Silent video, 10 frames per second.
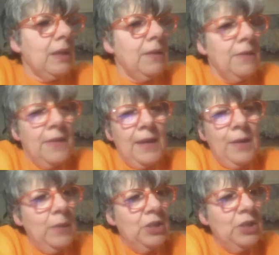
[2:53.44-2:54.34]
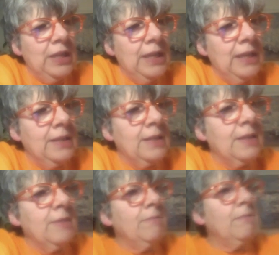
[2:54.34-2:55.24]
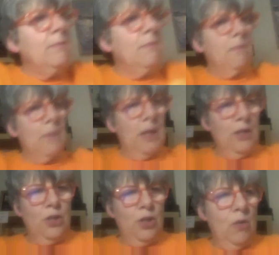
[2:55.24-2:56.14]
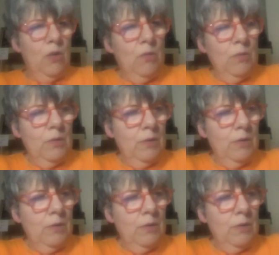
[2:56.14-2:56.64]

thing, which is a doll, of